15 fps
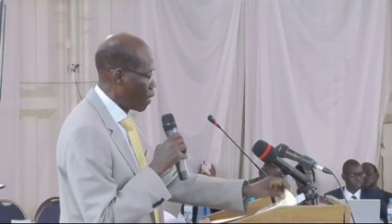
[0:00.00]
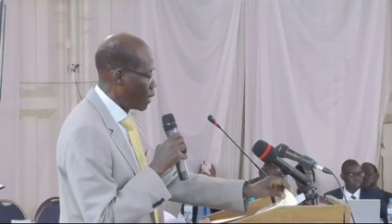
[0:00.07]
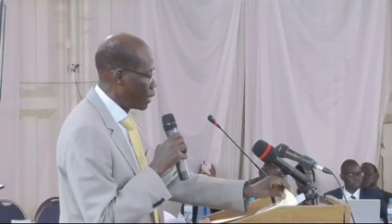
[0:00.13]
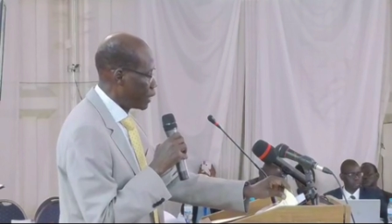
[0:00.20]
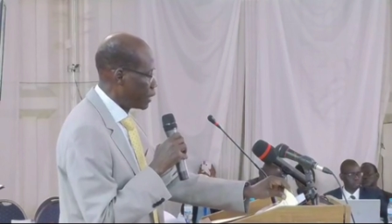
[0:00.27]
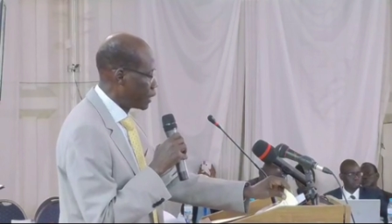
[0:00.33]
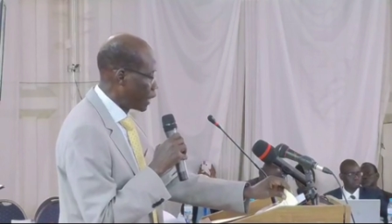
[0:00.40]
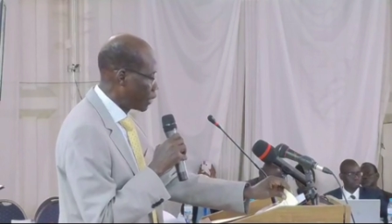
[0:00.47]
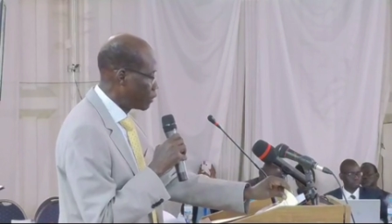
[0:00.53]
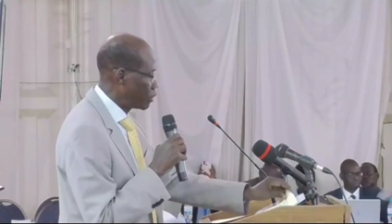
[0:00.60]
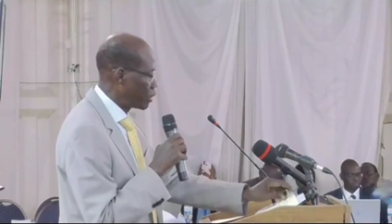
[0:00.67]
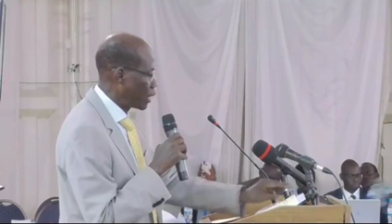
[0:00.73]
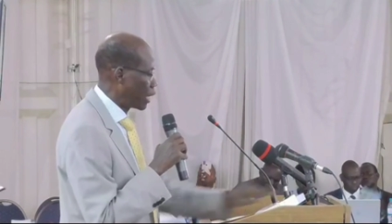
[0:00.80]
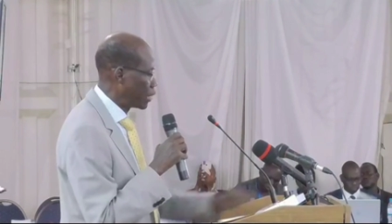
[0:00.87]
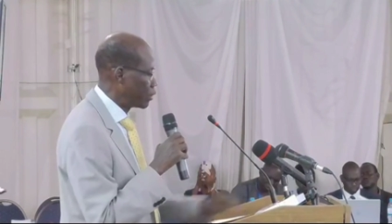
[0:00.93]
National
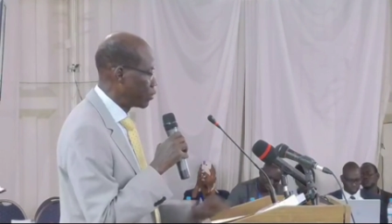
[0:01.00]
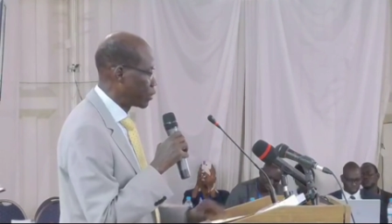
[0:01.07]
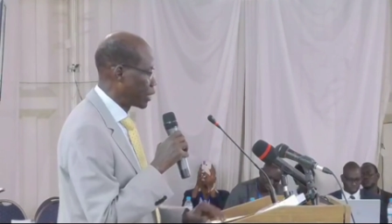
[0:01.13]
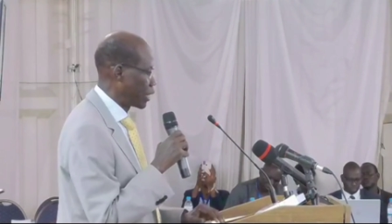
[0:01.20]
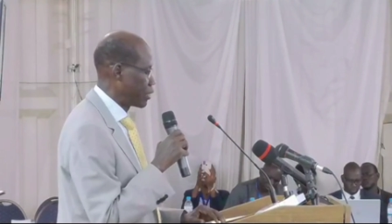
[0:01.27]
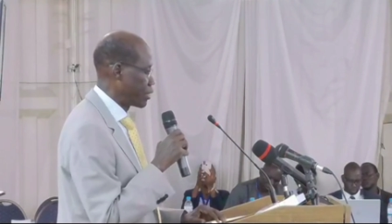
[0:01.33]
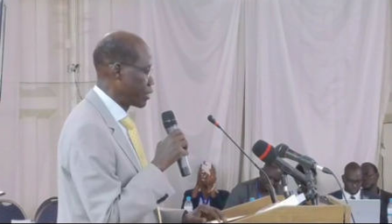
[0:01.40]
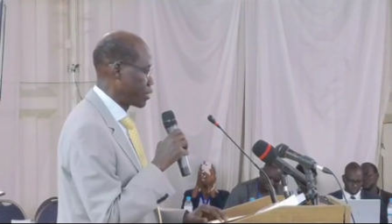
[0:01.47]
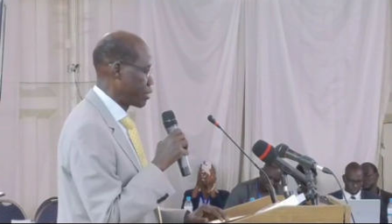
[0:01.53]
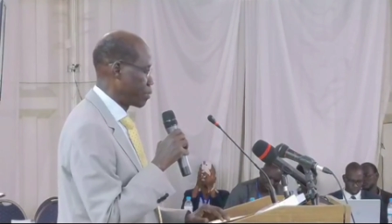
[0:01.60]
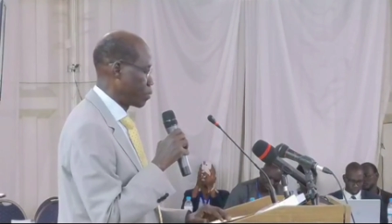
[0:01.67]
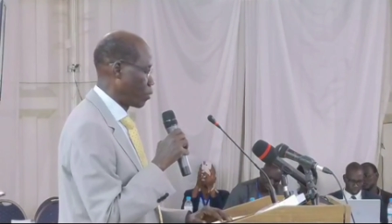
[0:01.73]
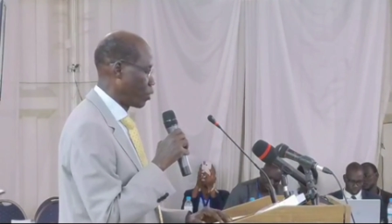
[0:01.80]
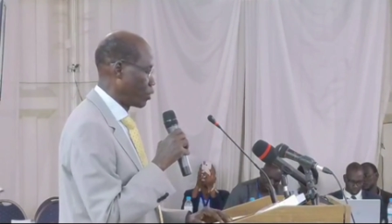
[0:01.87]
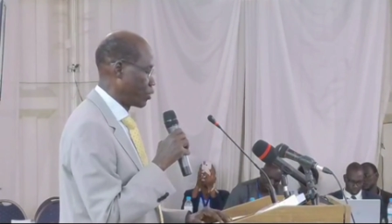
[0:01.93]
higher education
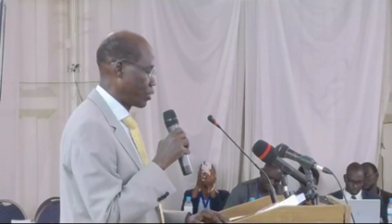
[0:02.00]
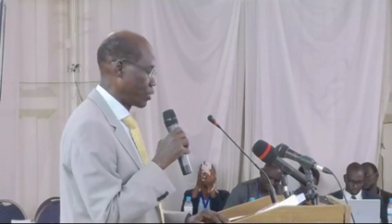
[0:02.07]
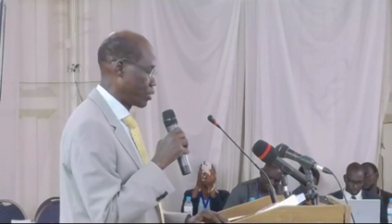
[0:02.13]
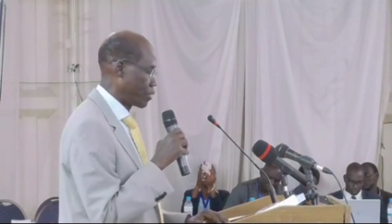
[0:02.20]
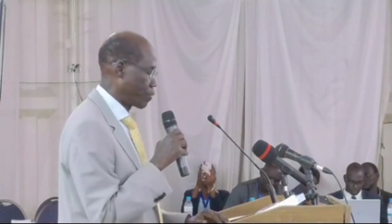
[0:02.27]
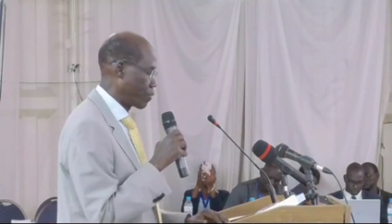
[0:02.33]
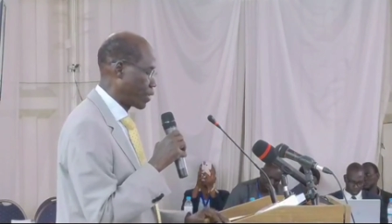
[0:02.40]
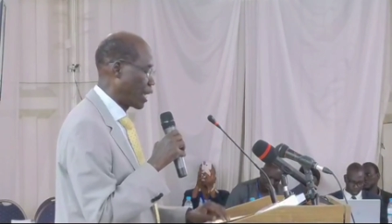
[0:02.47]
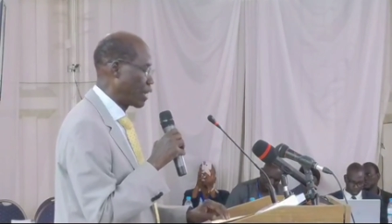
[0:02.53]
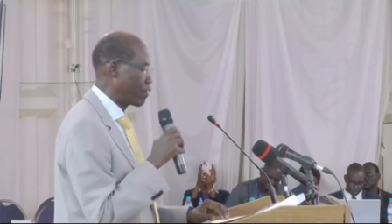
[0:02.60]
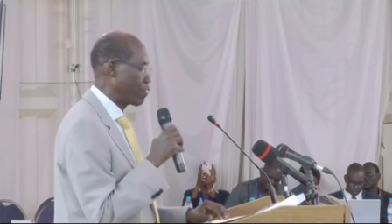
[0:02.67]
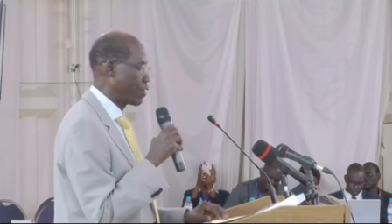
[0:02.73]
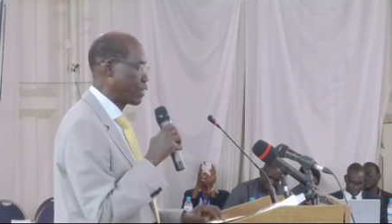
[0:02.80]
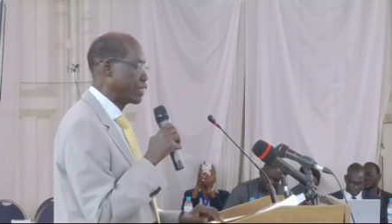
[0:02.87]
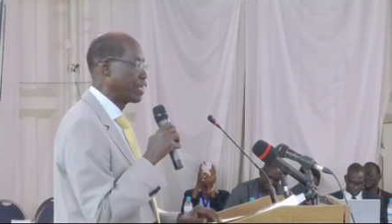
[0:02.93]
policies and
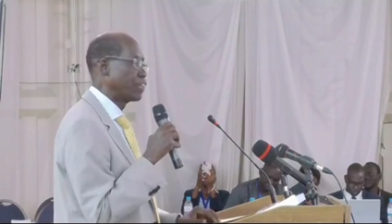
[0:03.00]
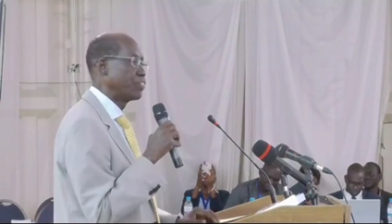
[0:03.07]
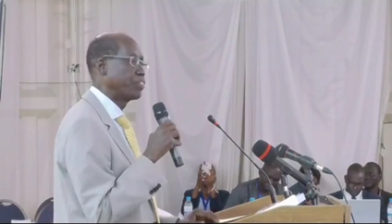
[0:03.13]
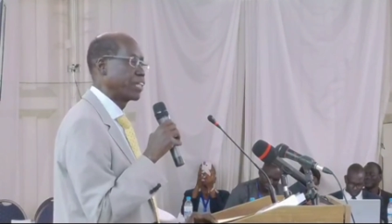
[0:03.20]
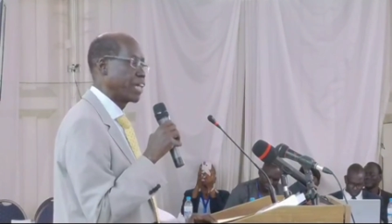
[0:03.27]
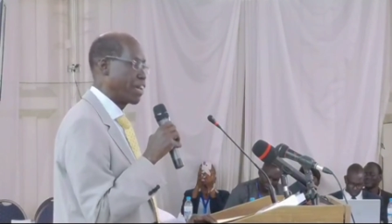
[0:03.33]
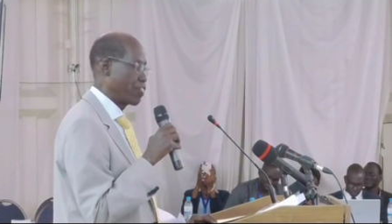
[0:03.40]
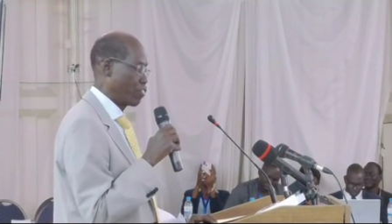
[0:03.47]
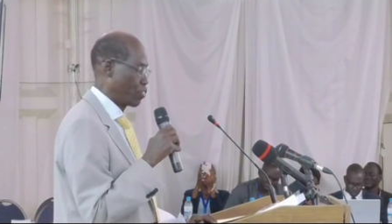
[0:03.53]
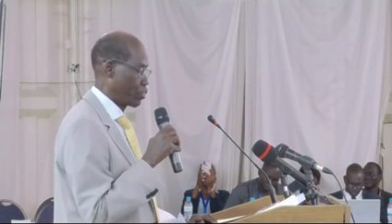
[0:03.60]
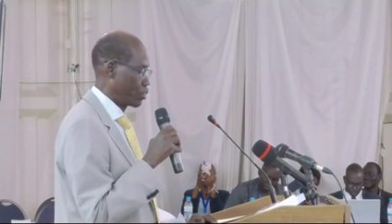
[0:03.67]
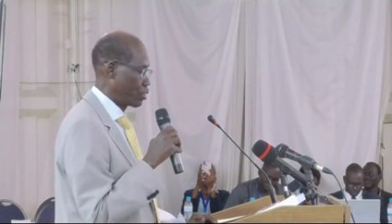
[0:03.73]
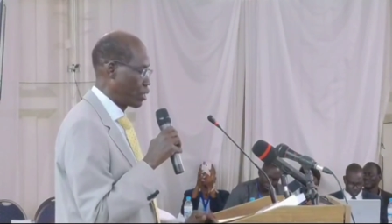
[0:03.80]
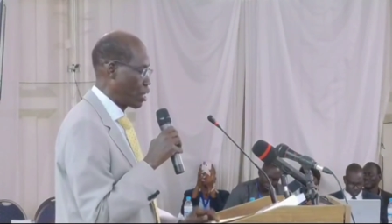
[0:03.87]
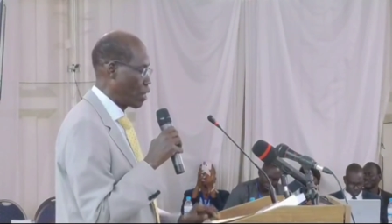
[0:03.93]
financial efforts